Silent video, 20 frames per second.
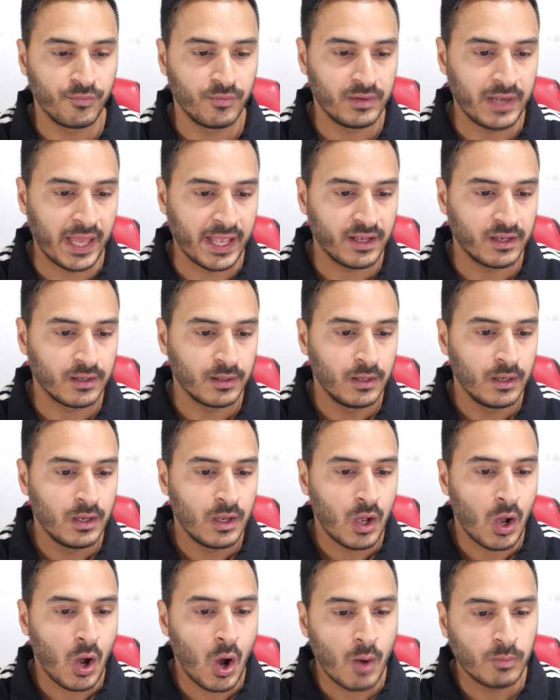Like
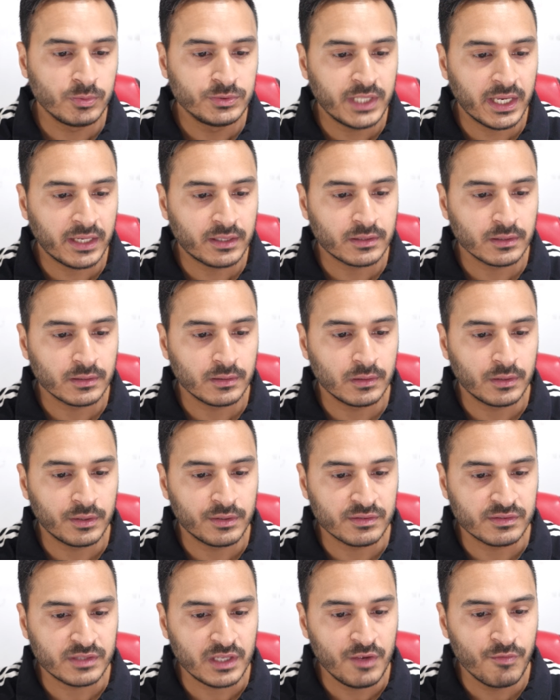object,
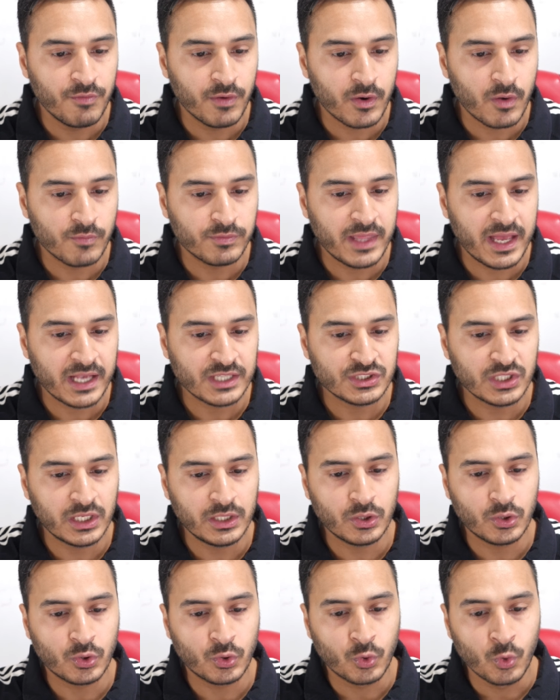receiver of the
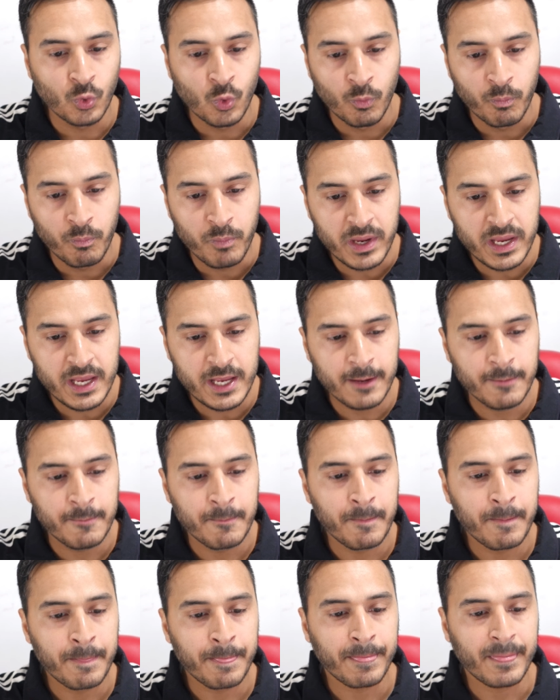action, to be,
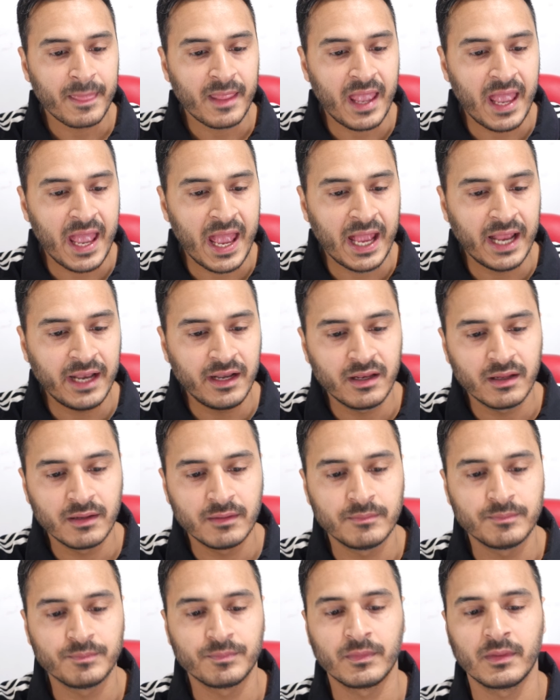and
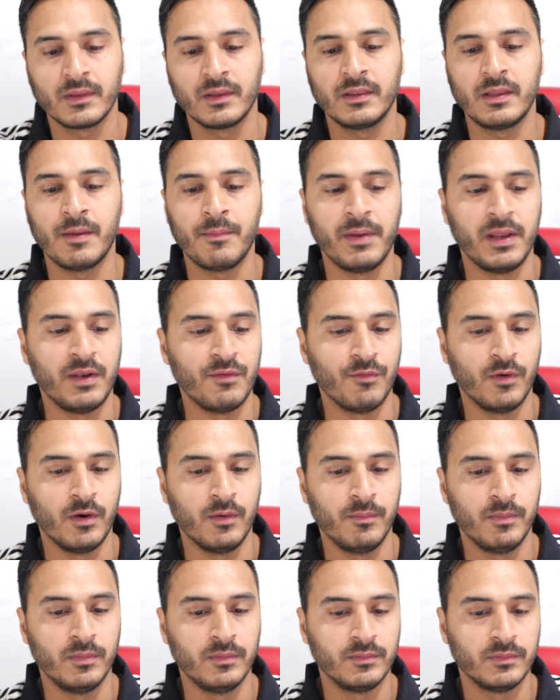the main
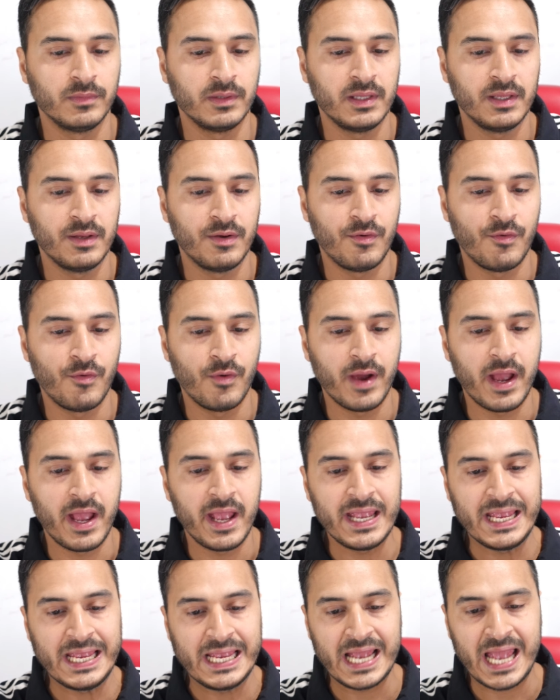verb.
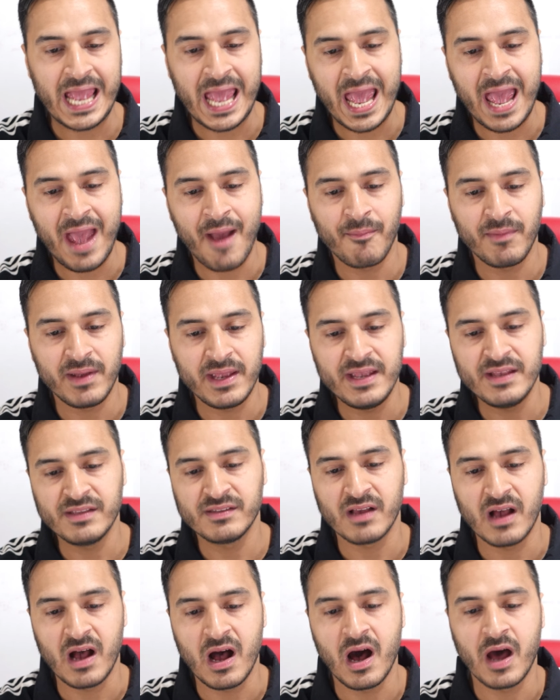Am,
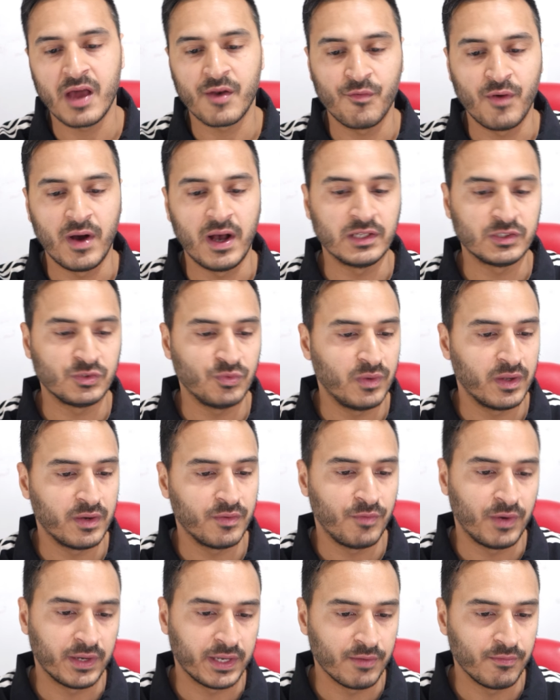is, are, was, were,
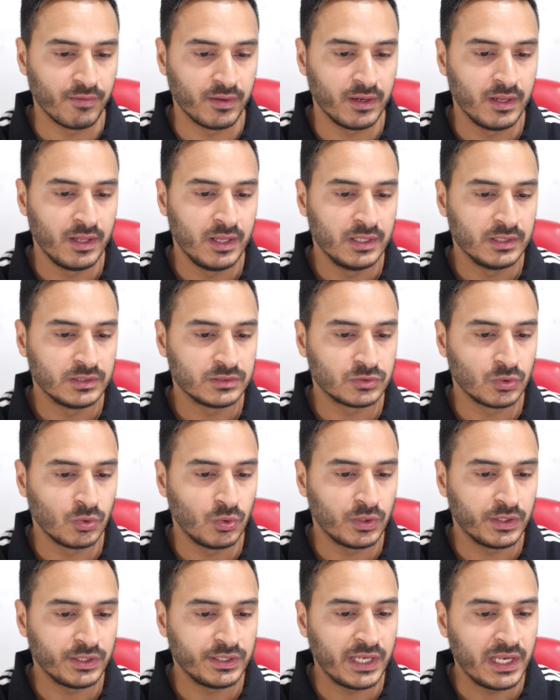whatever.
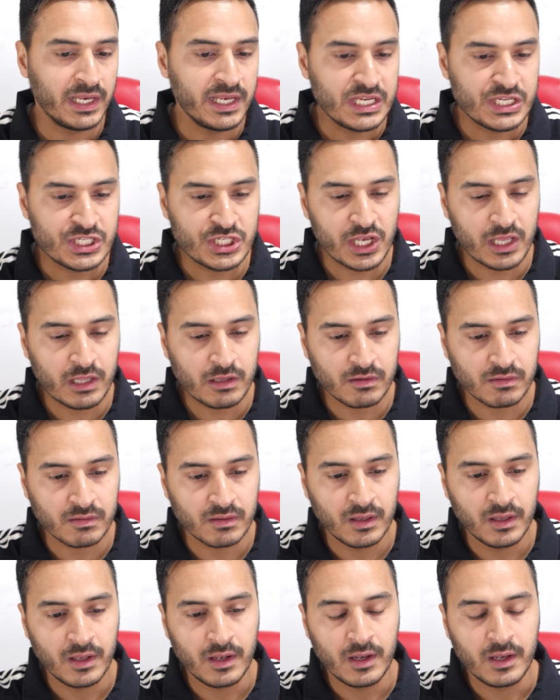So delicious
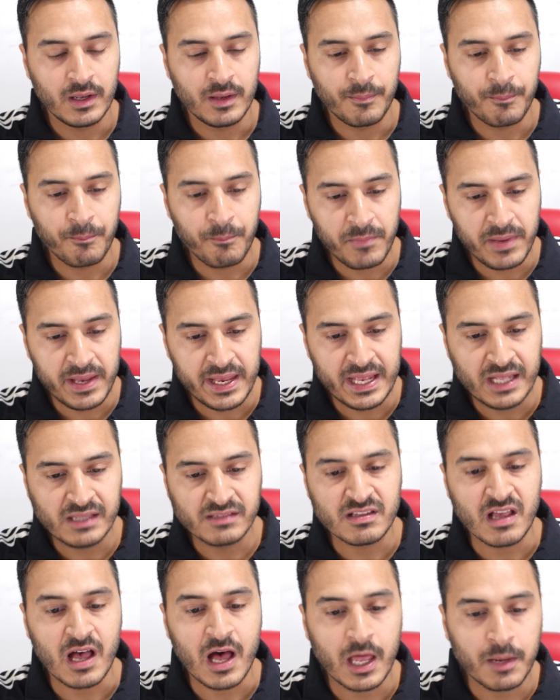
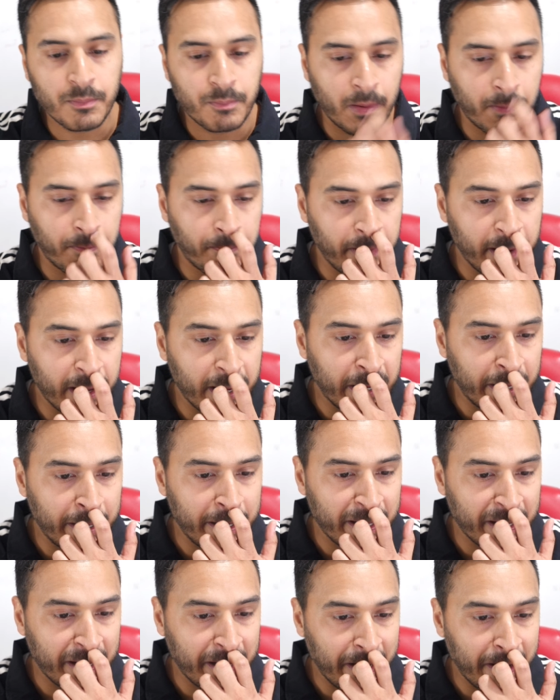meals are prepared
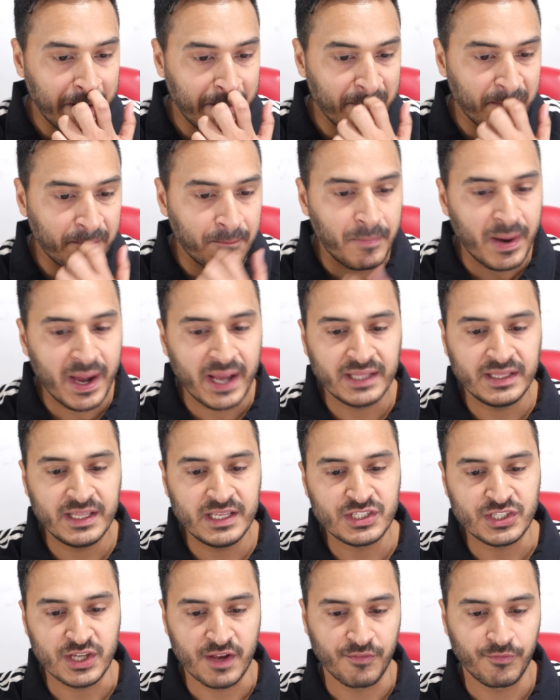by the
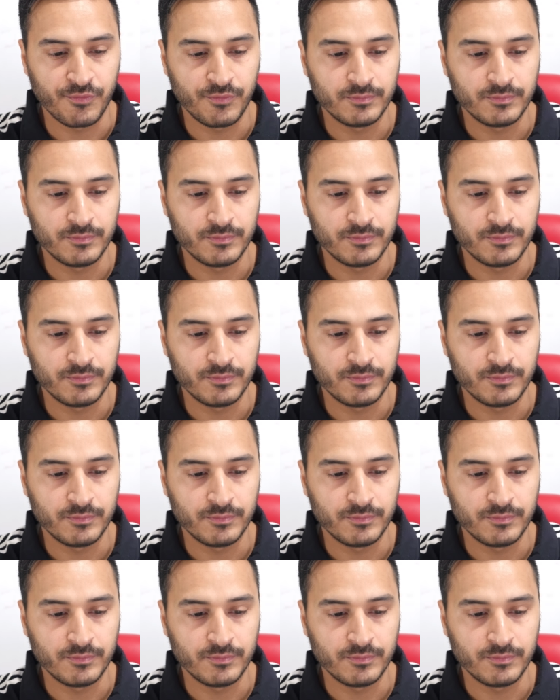chef.